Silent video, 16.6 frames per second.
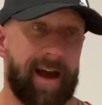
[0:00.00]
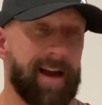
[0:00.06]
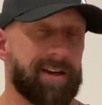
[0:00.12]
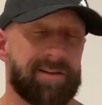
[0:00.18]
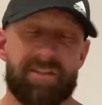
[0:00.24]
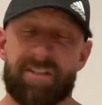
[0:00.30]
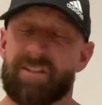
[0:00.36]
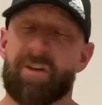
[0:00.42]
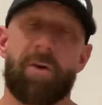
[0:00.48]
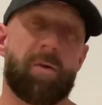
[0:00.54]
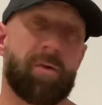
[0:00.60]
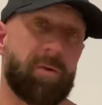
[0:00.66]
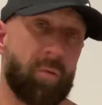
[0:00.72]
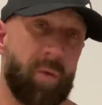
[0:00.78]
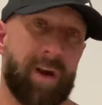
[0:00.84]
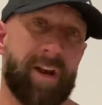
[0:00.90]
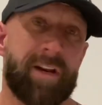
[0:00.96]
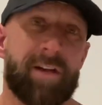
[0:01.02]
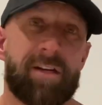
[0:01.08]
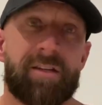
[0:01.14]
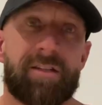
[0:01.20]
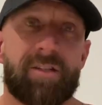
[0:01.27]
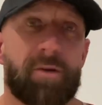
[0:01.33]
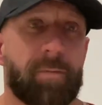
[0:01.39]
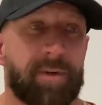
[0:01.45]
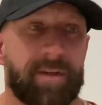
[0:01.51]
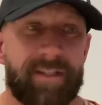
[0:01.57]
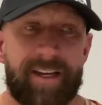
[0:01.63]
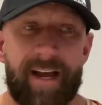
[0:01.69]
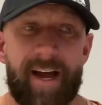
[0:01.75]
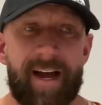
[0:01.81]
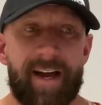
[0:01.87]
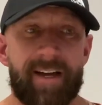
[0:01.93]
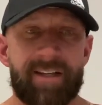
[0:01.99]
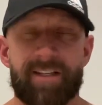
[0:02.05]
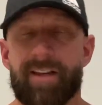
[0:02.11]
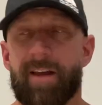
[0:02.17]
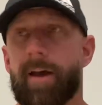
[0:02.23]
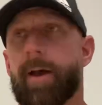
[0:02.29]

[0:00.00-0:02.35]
I was just going to Wendy's, supersized.